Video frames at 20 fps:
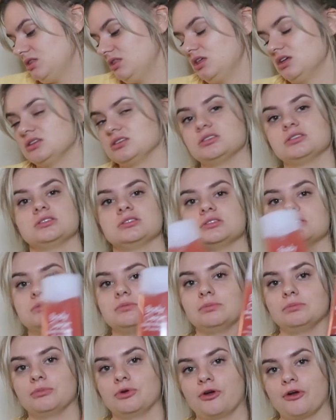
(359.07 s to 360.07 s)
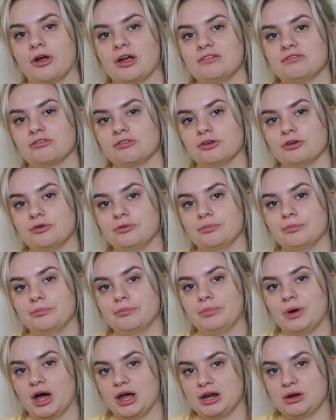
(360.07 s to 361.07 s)
this
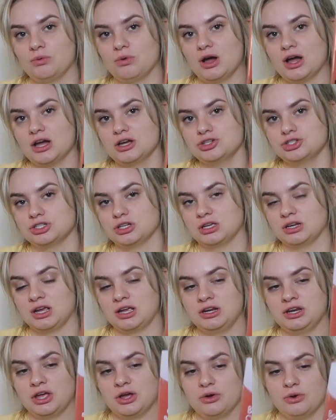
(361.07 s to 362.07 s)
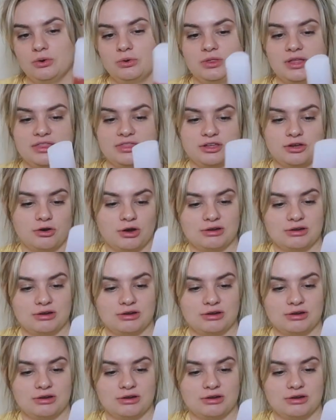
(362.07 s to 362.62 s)
grapefruit body wash. And I know that the